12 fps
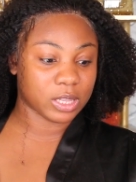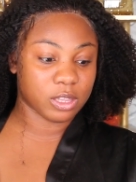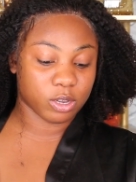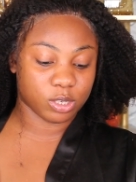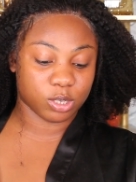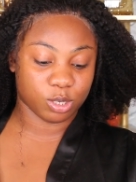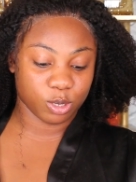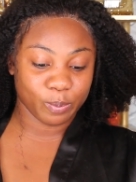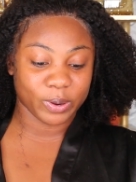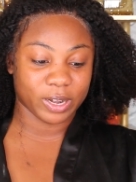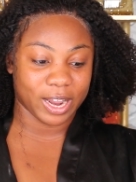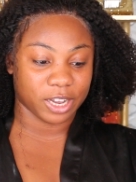looks
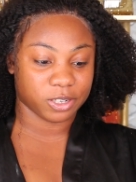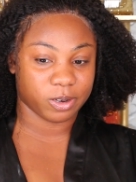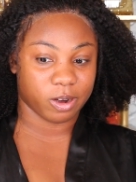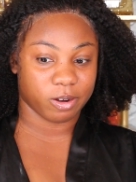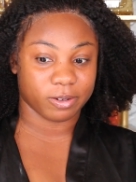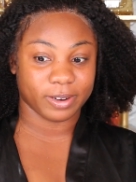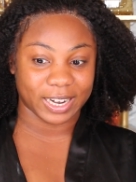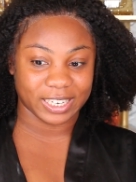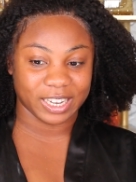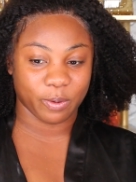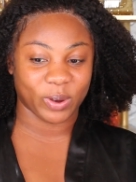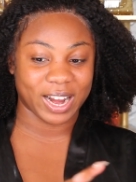super natural
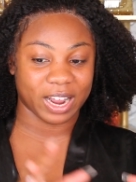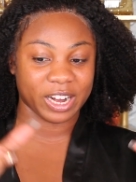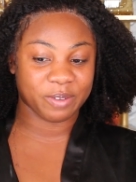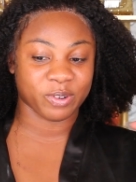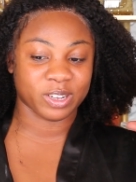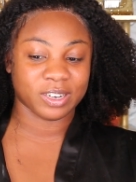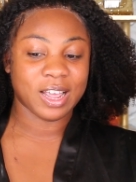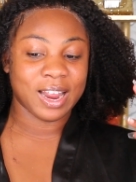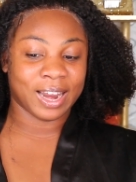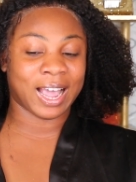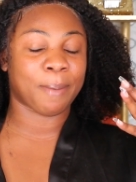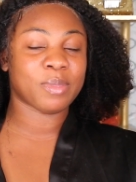already, without even,
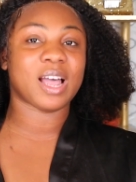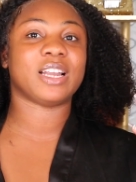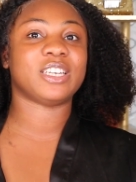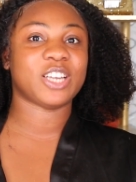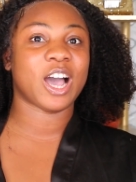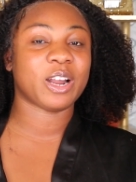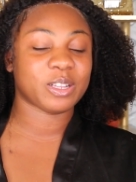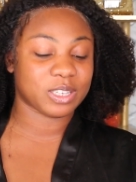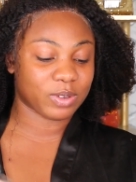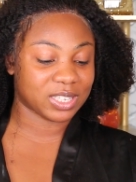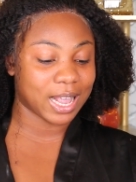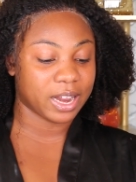like, I'm not done
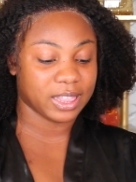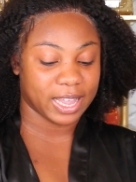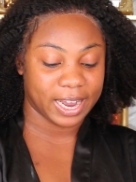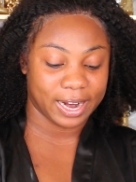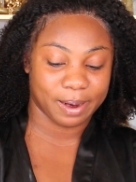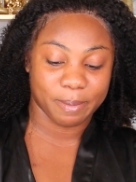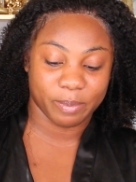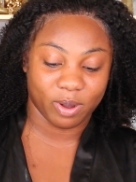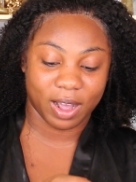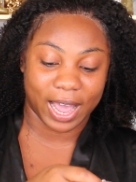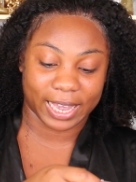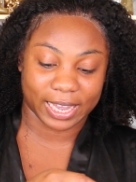styling the hair,
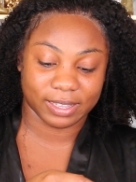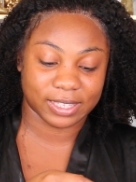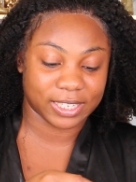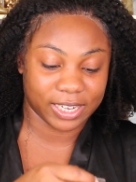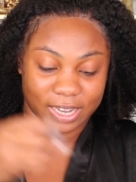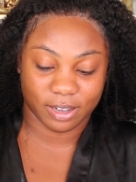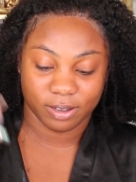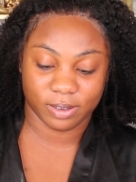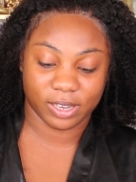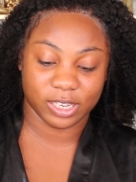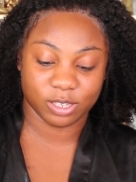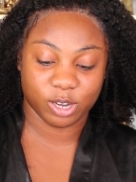but I can tell
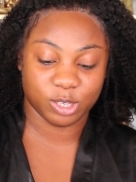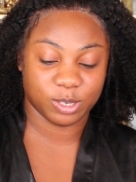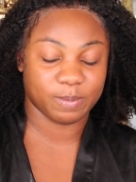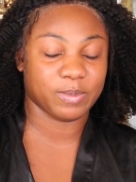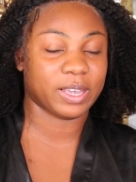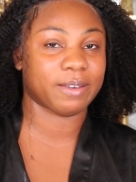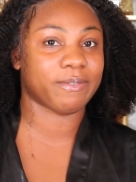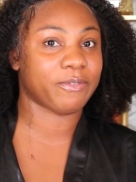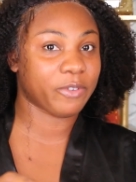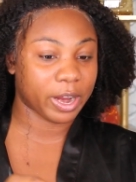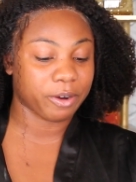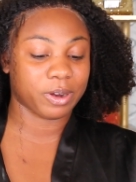it's going to be a
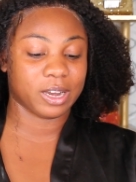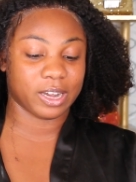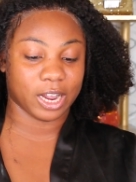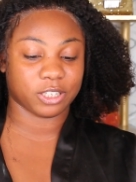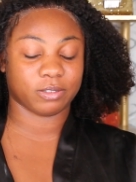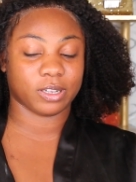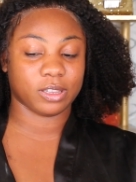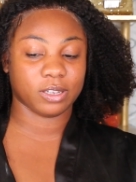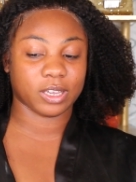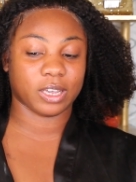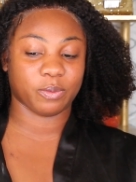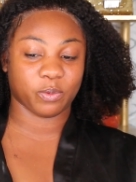very natural
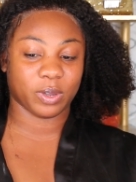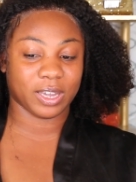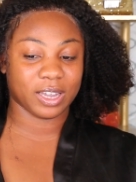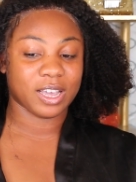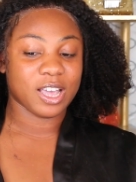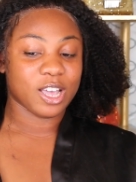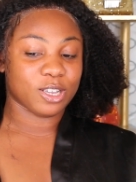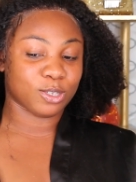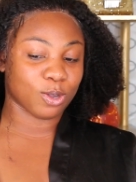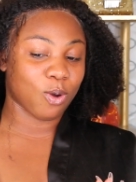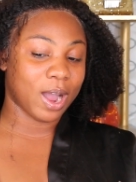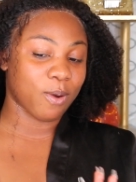looking wig.
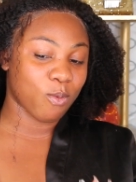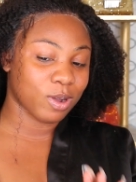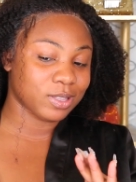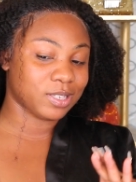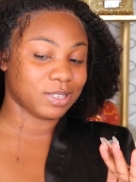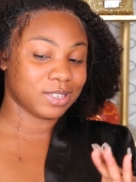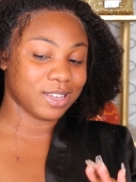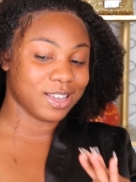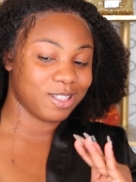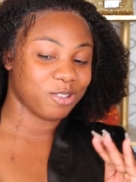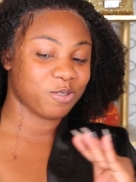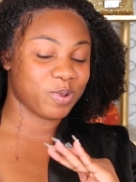So I want
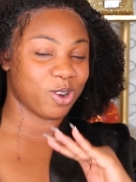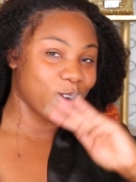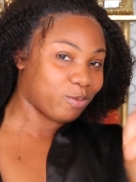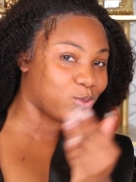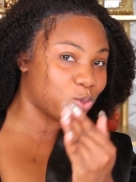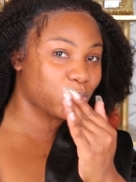a little bit of,